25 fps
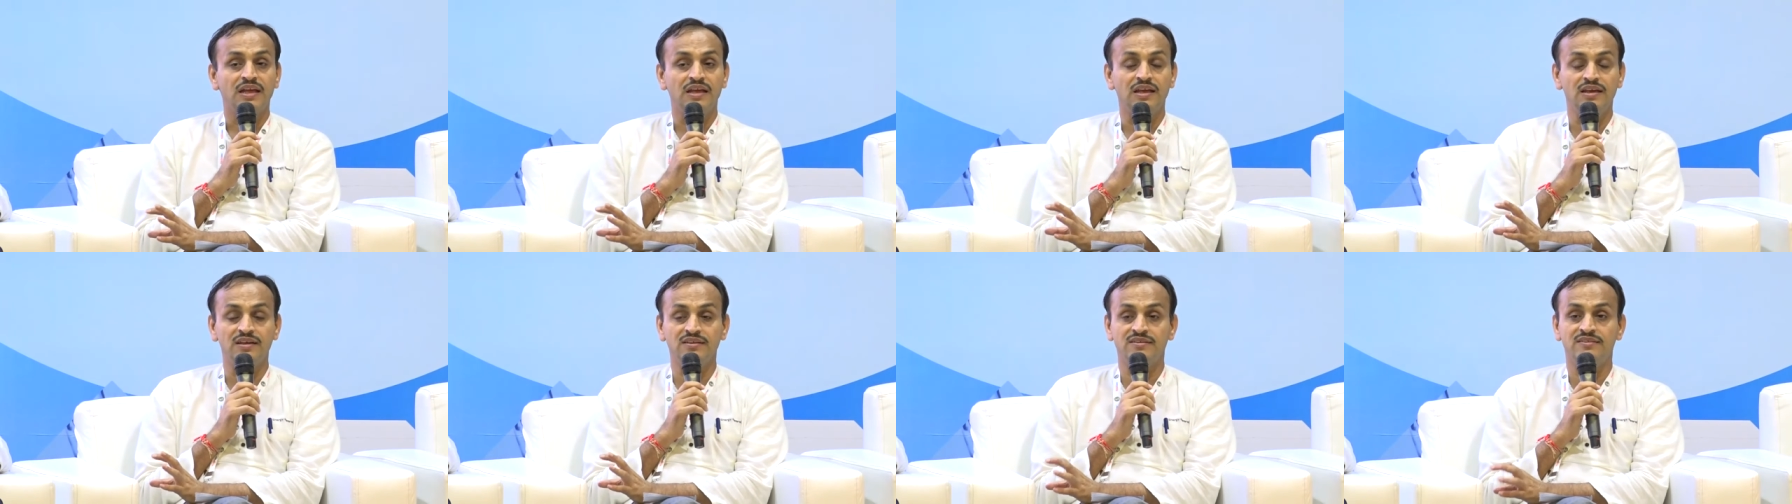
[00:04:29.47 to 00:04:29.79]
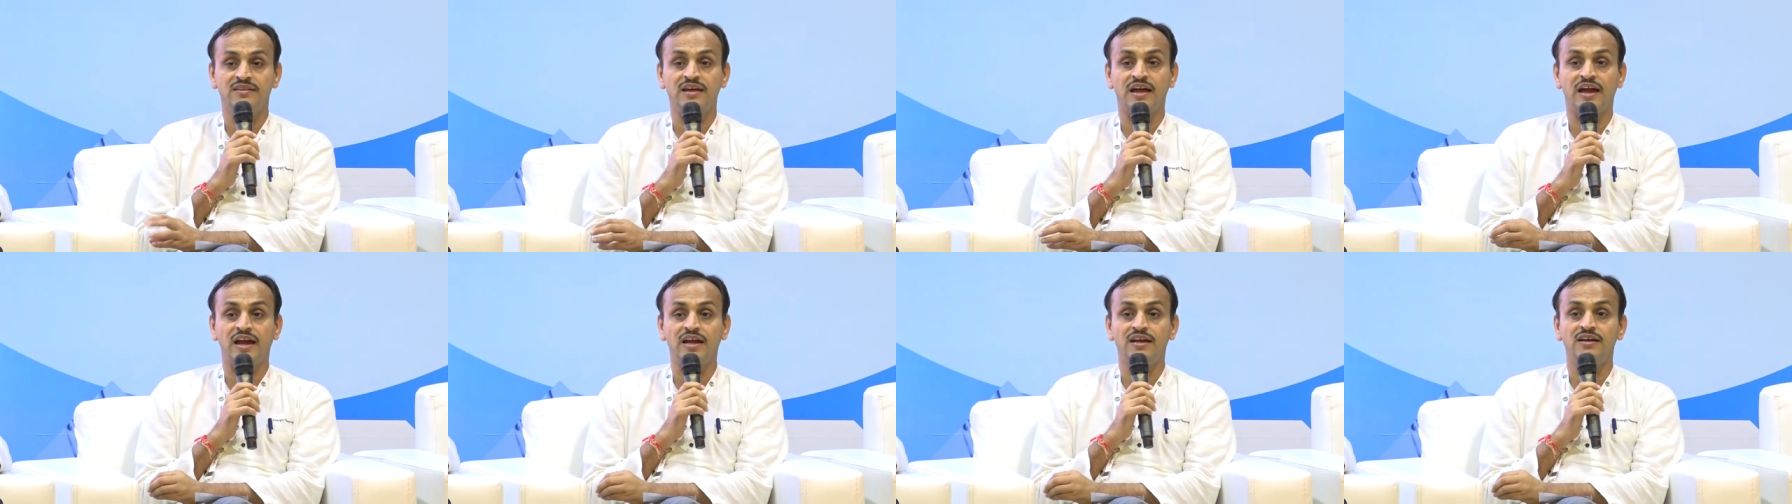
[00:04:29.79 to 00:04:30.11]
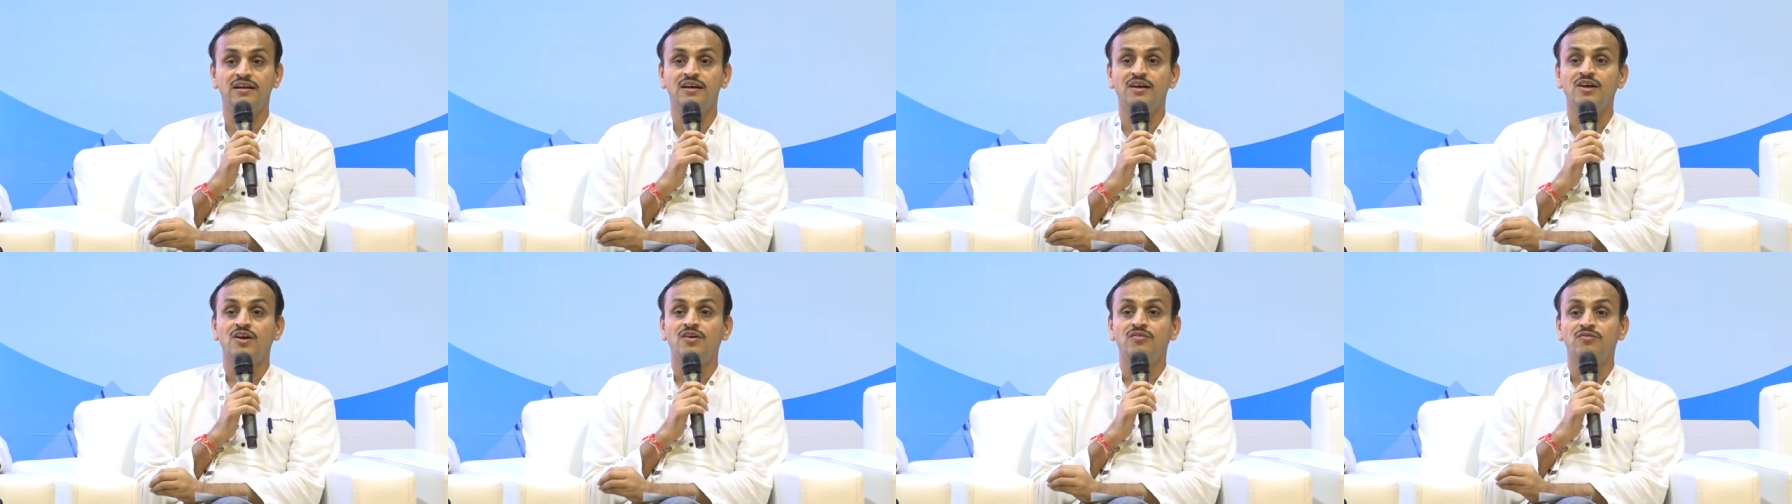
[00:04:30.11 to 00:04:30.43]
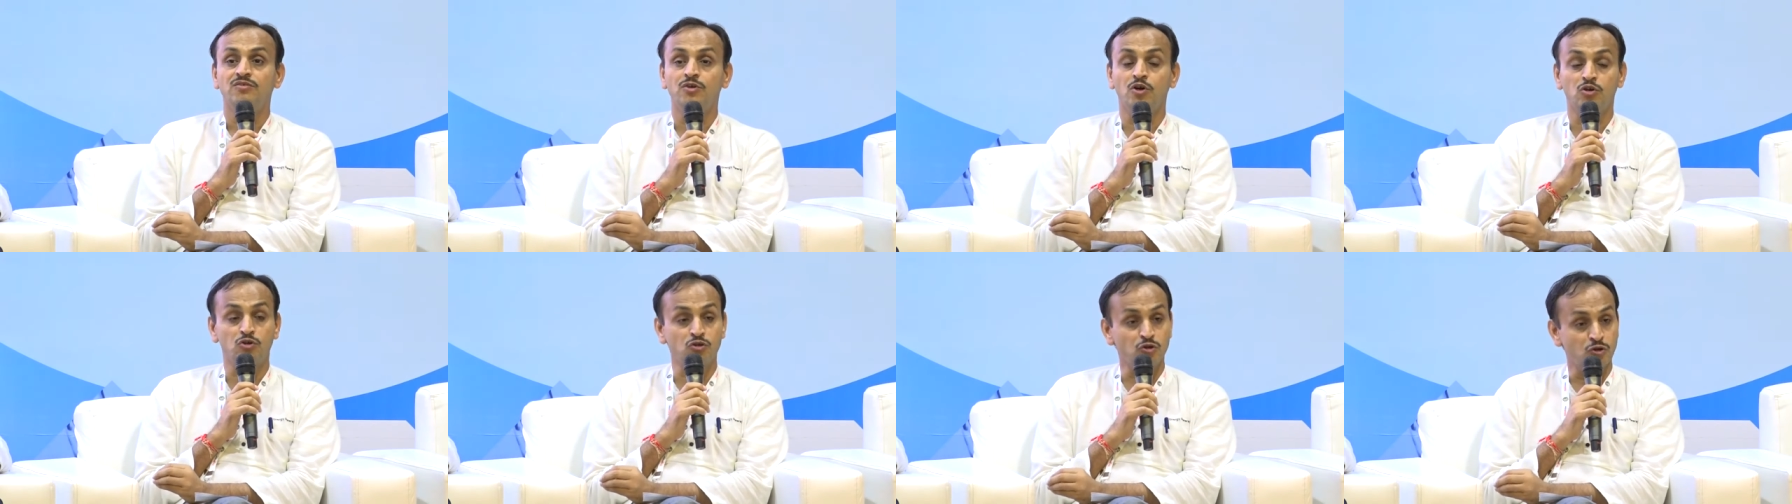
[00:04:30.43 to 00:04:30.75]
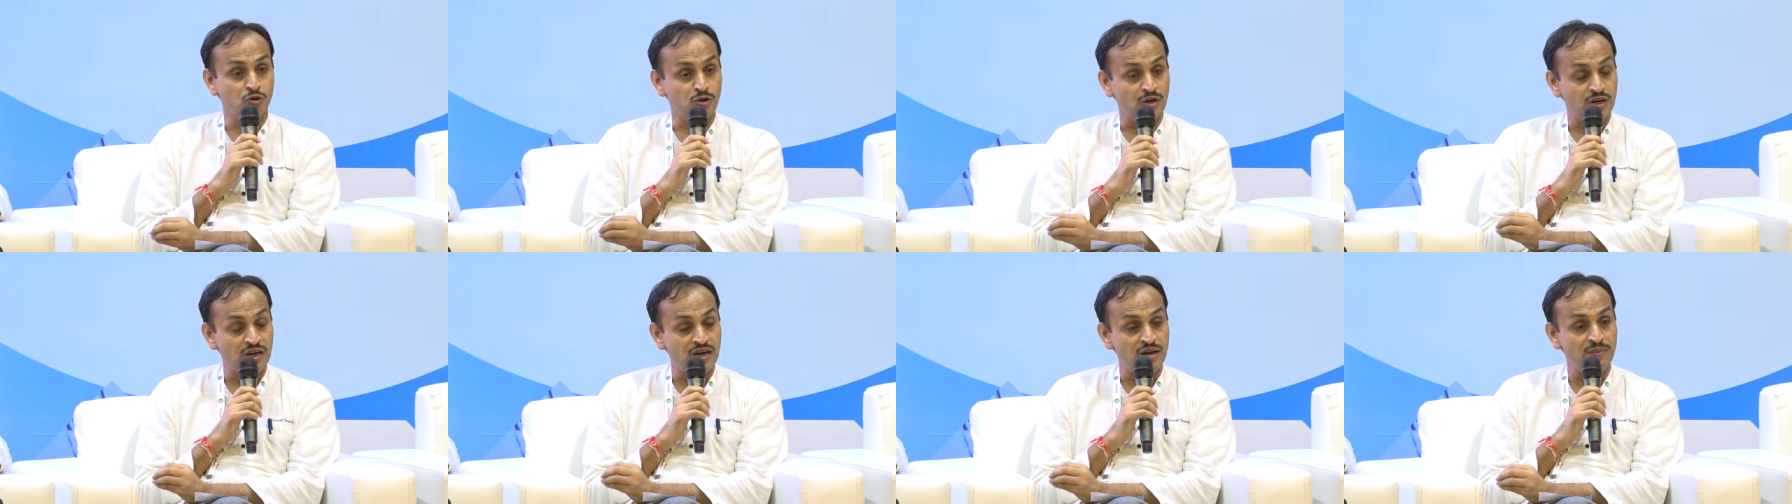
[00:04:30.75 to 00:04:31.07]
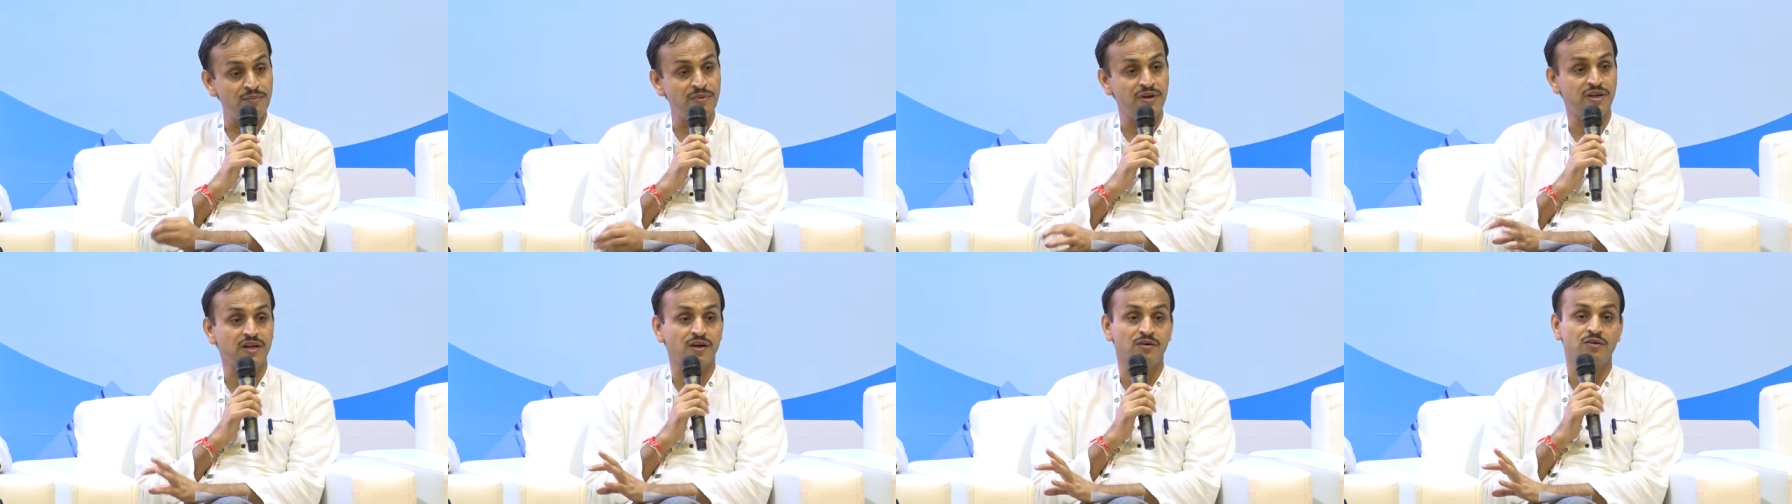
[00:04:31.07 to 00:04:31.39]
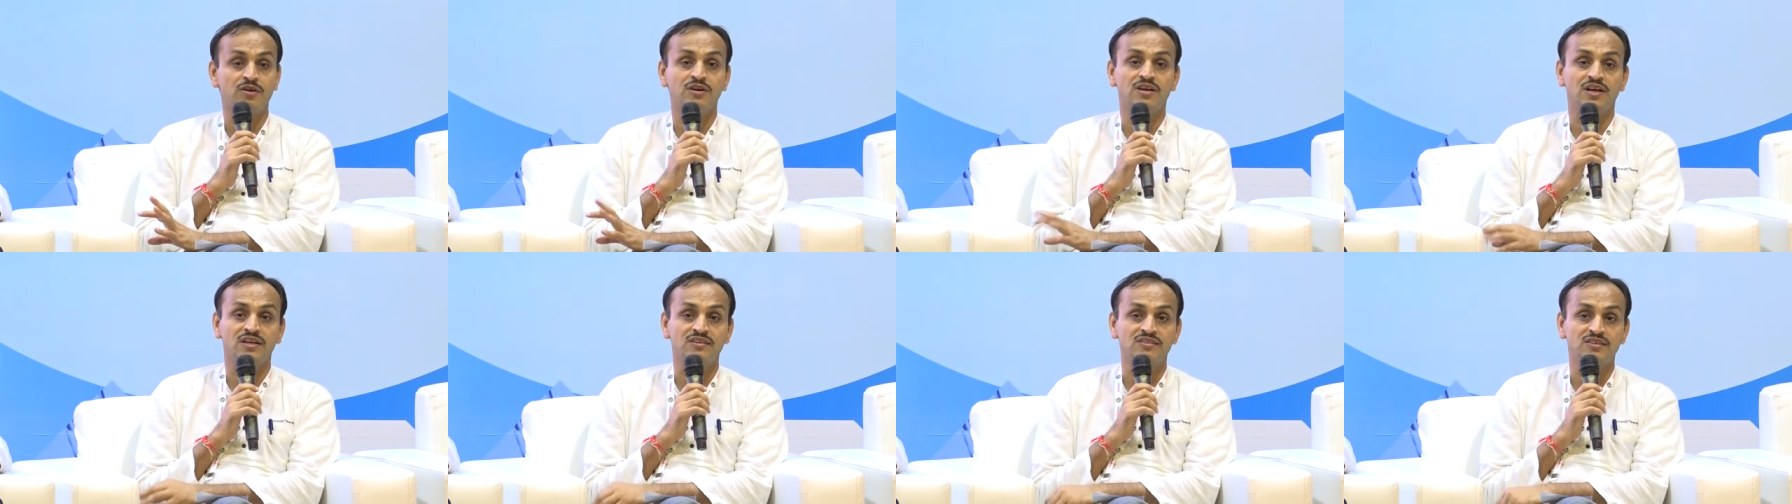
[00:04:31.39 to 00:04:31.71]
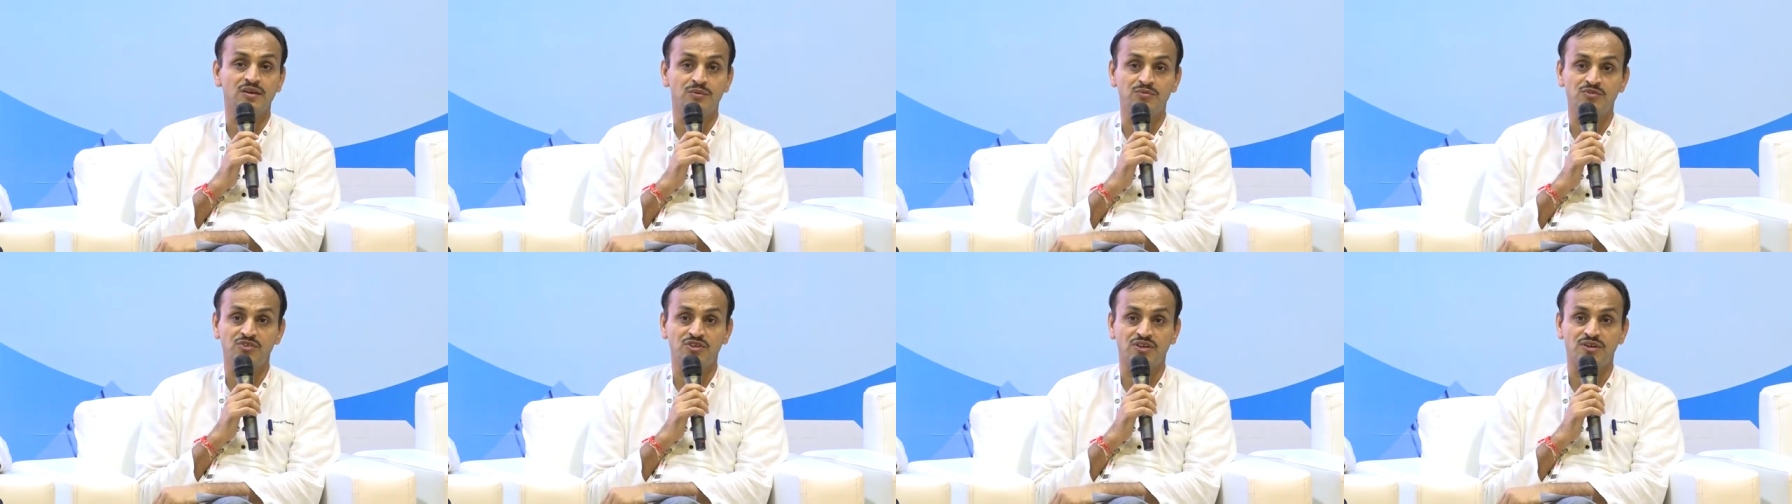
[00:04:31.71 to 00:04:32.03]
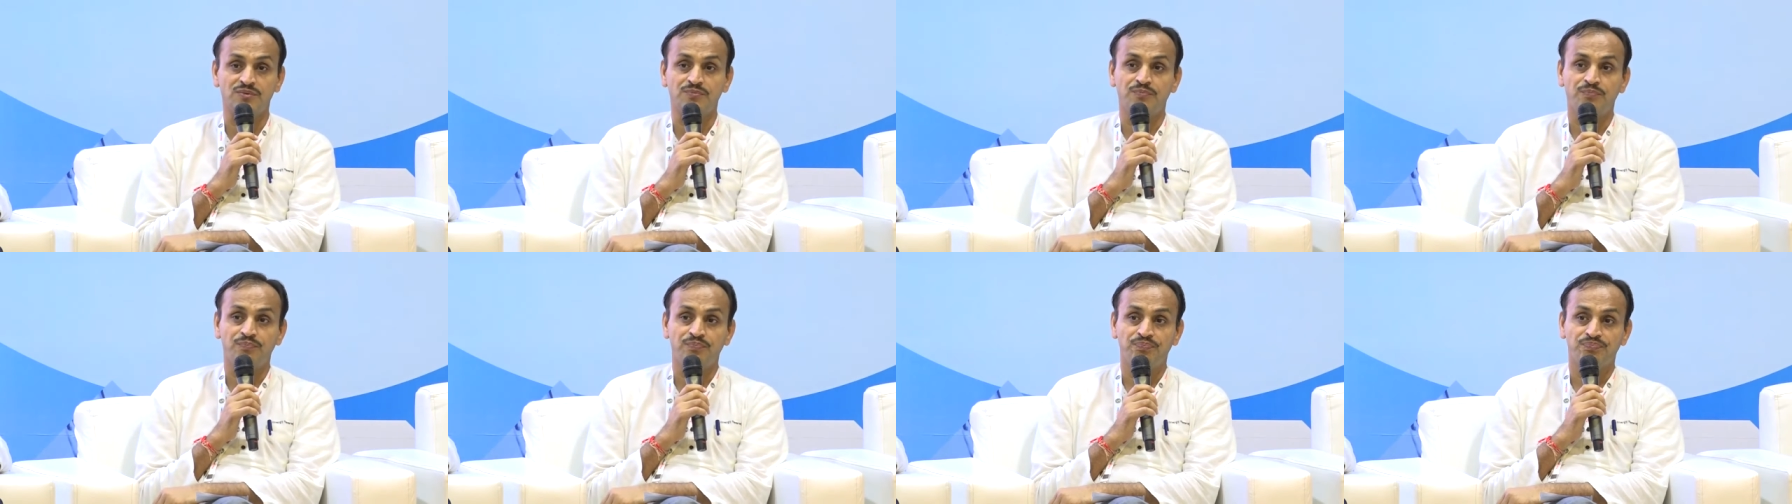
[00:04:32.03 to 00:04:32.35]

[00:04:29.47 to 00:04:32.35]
is that you have to limit our consumption